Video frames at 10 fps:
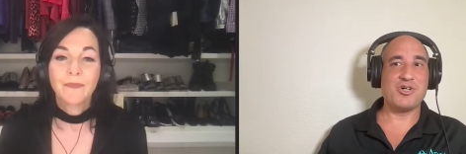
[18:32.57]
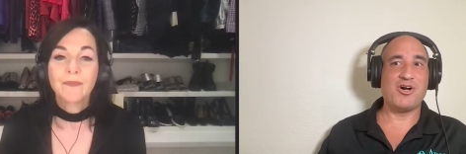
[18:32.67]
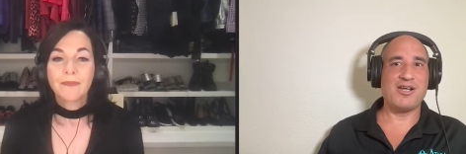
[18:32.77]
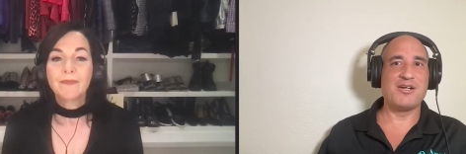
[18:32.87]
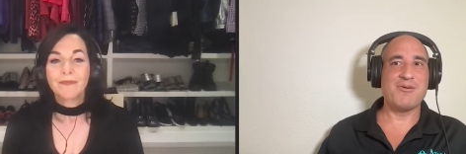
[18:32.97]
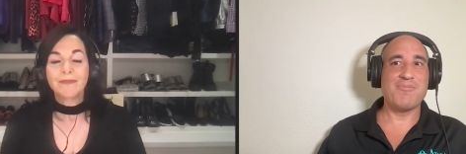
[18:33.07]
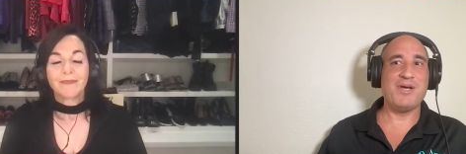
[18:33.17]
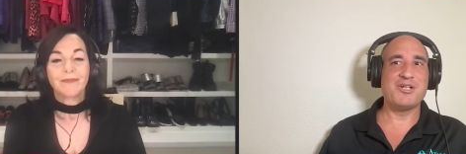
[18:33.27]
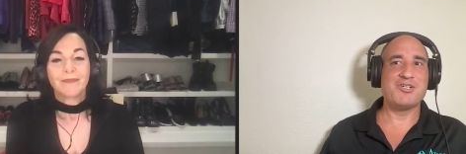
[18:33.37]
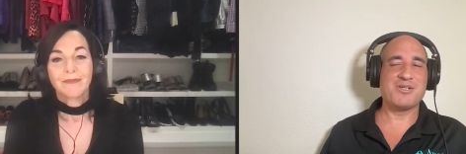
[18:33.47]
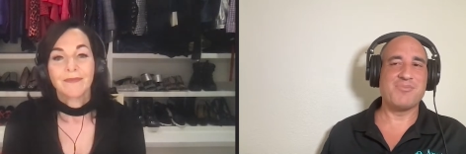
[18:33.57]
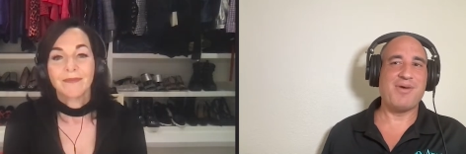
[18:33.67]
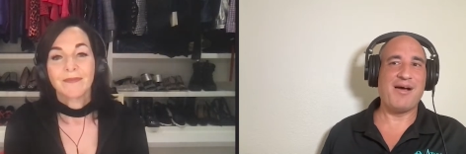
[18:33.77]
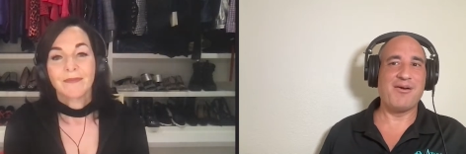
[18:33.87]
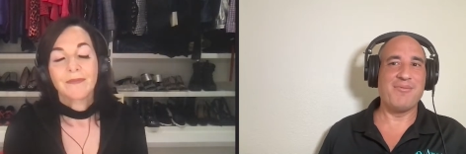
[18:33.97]
Speaker 1: talking to patients
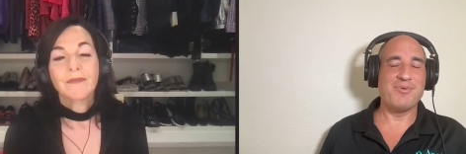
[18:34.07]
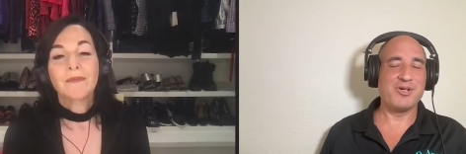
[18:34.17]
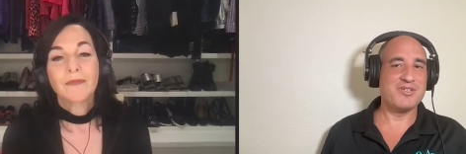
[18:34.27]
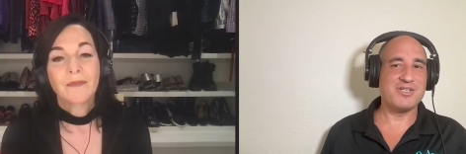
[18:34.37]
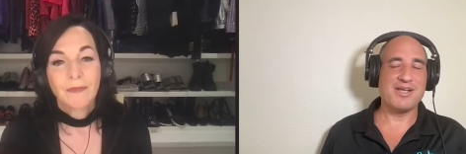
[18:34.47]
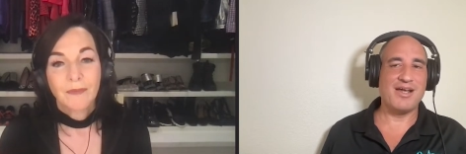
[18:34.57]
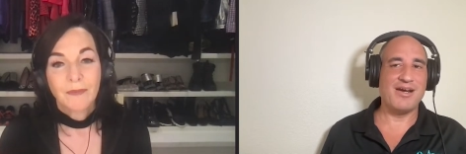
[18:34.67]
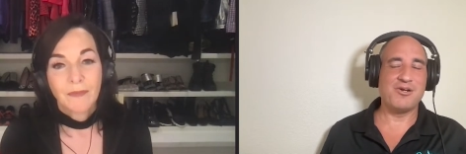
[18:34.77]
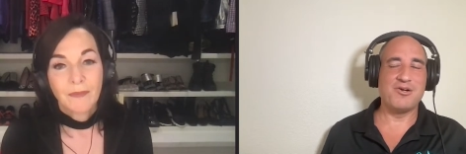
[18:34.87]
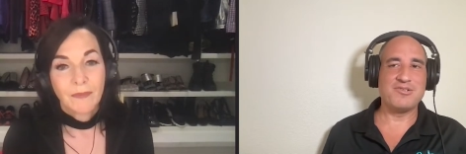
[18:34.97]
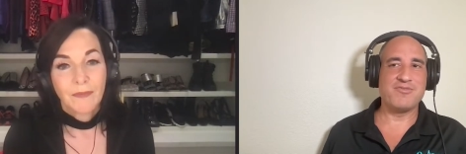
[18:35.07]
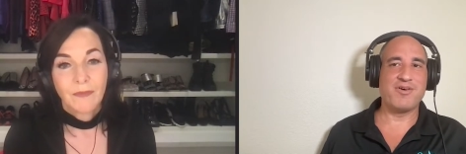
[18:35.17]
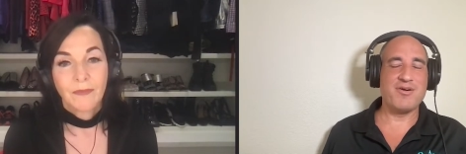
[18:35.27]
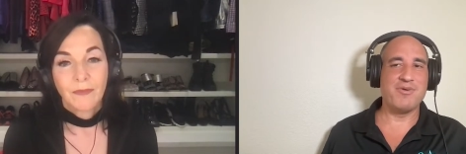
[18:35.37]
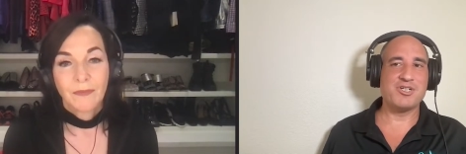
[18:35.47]
about it because again it goes
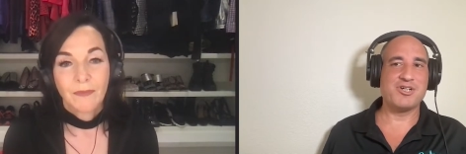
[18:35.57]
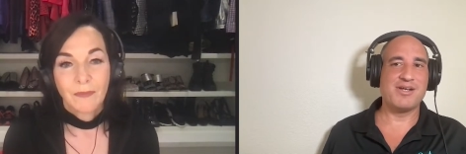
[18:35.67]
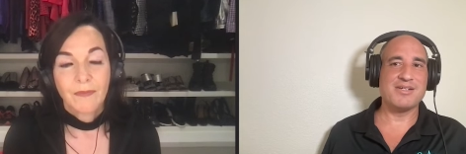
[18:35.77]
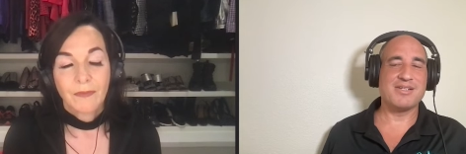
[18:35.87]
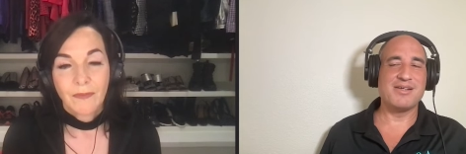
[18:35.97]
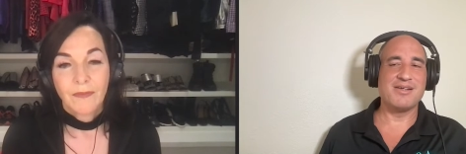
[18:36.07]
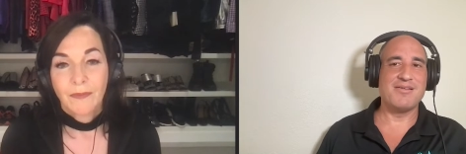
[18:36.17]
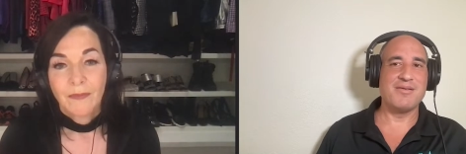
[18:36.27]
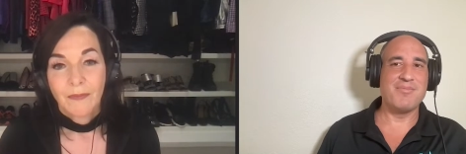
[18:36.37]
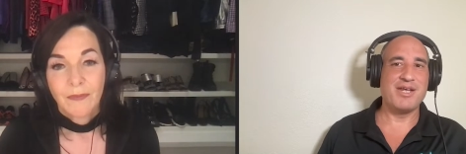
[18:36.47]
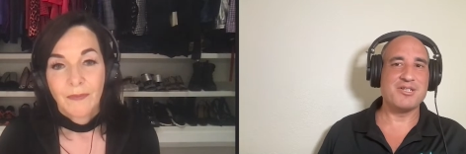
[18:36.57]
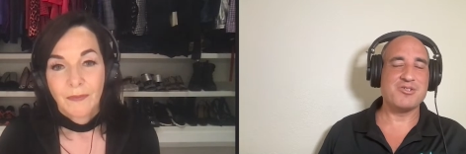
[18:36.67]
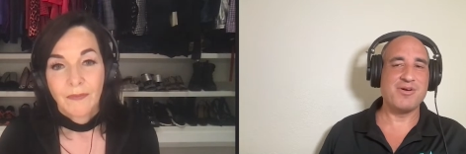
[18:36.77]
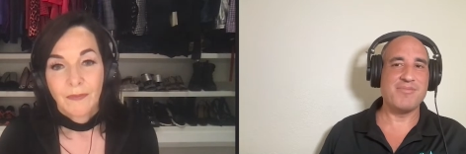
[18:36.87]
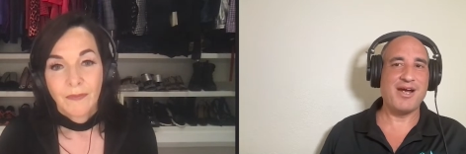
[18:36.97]
very much against the the
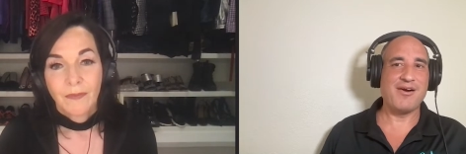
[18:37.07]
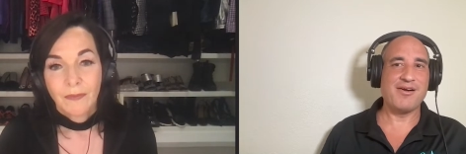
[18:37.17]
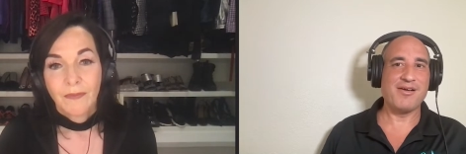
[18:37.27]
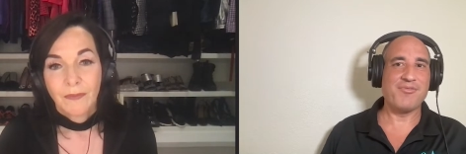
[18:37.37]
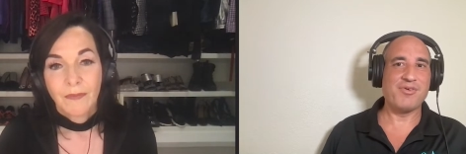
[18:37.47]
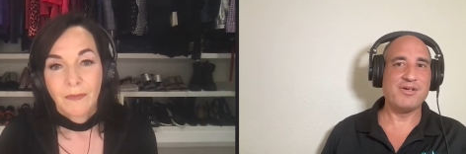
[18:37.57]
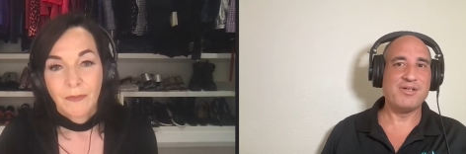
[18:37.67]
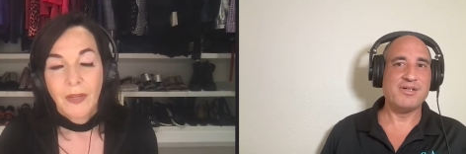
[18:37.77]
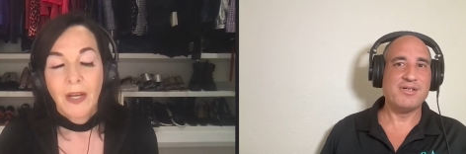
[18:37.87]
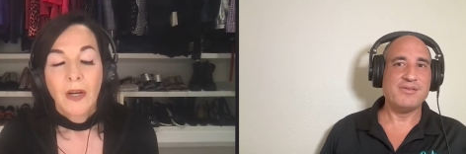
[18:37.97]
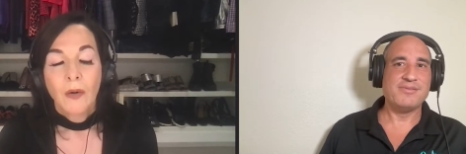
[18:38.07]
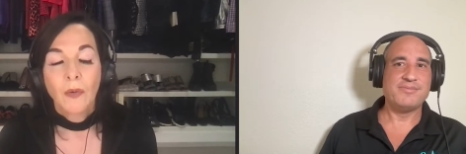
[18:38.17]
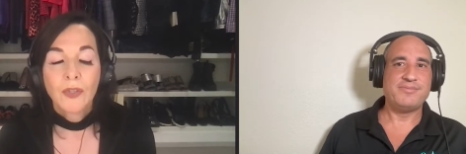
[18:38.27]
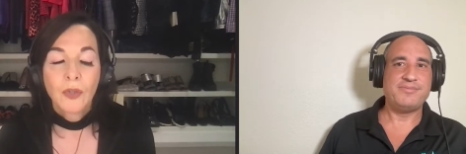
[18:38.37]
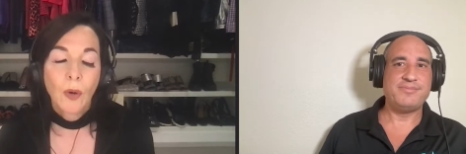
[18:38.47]
mainstream narrative
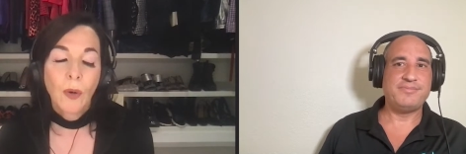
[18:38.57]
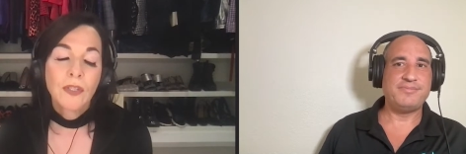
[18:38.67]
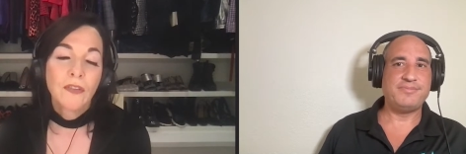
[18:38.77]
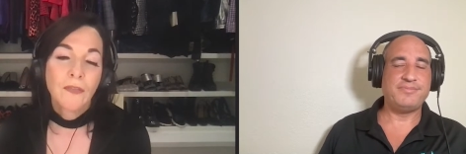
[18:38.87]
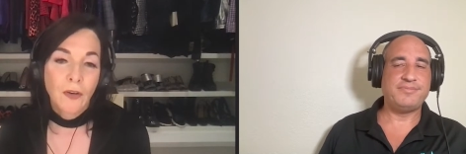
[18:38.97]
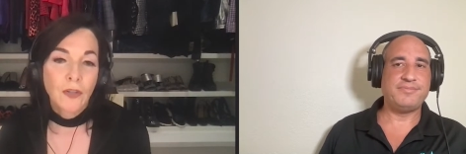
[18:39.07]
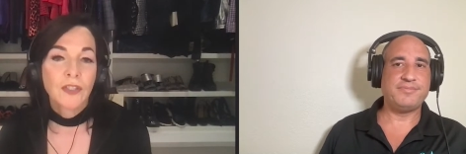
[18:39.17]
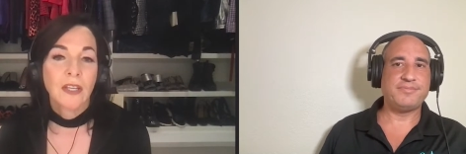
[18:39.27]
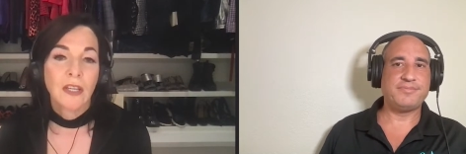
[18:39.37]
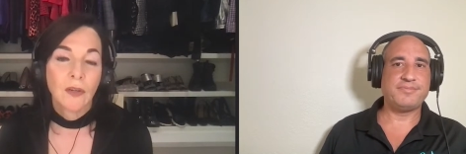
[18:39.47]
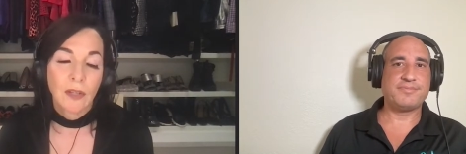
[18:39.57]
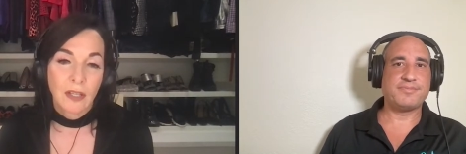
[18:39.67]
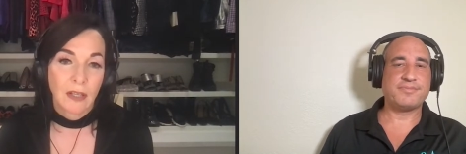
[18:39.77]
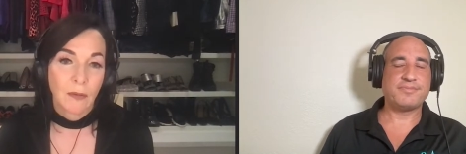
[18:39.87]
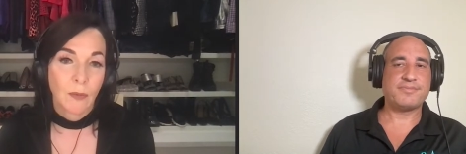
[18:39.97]
Speaker 2: so what was the first thing you
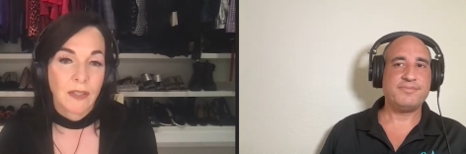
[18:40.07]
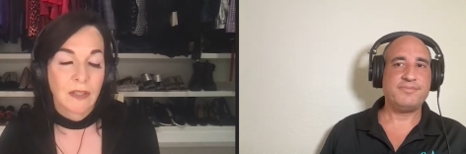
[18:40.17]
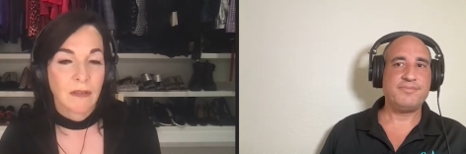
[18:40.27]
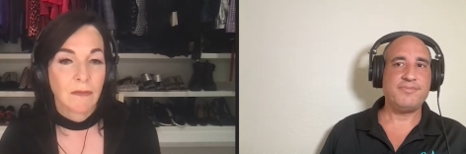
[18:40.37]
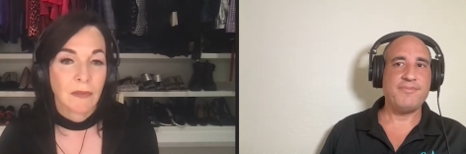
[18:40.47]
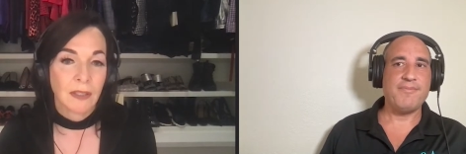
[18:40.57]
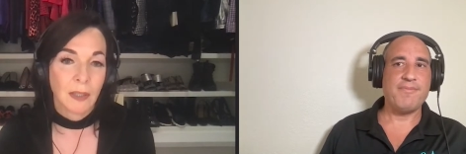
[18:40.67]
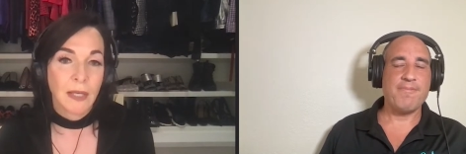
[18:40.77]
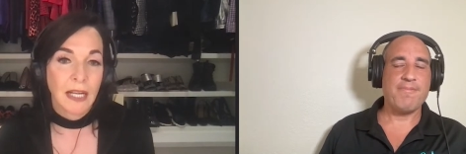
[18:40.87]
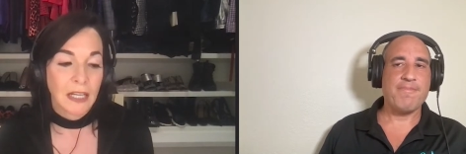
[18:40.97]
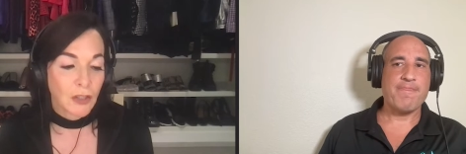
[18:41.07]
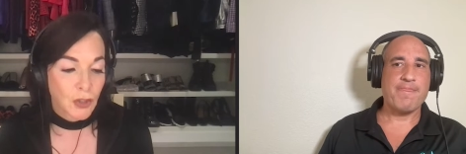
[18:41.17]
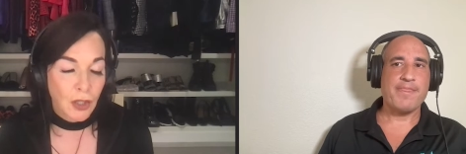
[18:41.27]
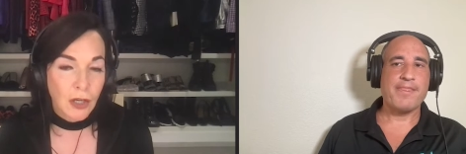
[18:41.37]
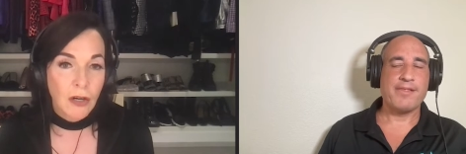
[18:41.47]
did was it eliminating
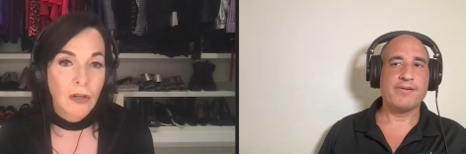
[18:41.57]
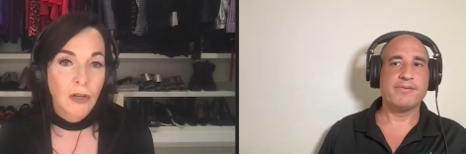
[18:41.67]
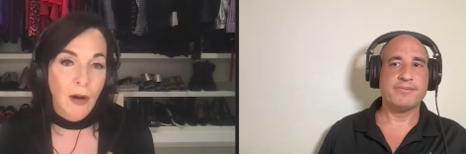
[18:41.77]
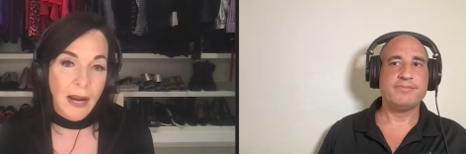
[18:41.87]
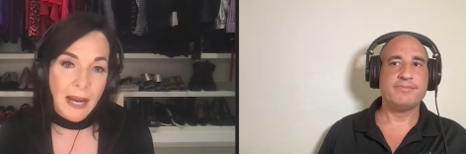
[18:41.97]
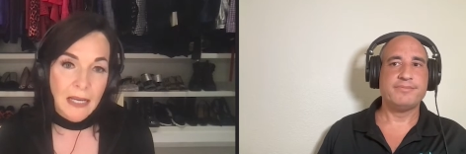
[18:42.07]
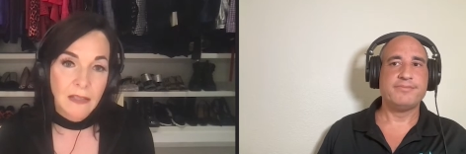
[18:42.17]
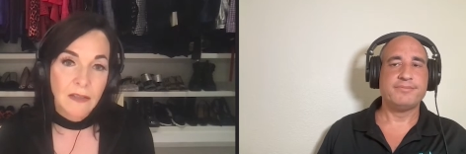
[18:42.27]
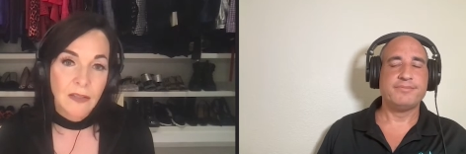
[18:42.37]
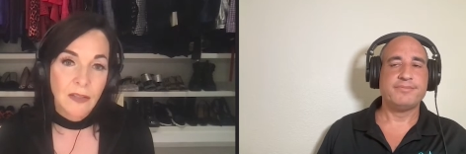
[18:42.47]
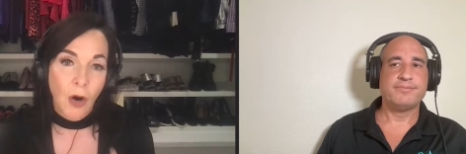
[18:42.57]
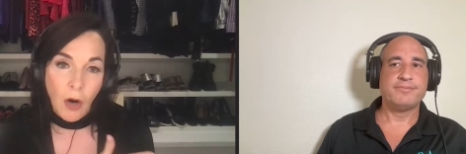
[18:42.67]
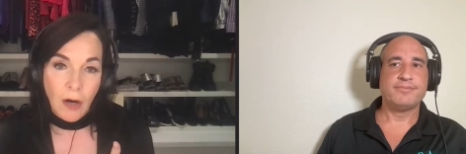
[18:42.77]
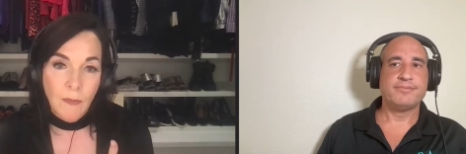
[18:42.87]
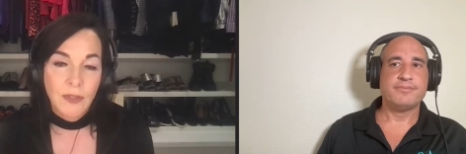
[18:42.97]
sugar grains
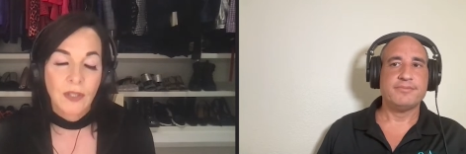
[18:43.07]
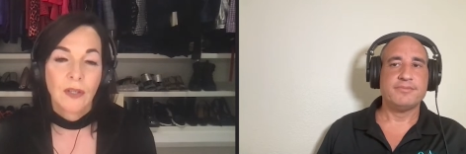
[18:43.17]
carbs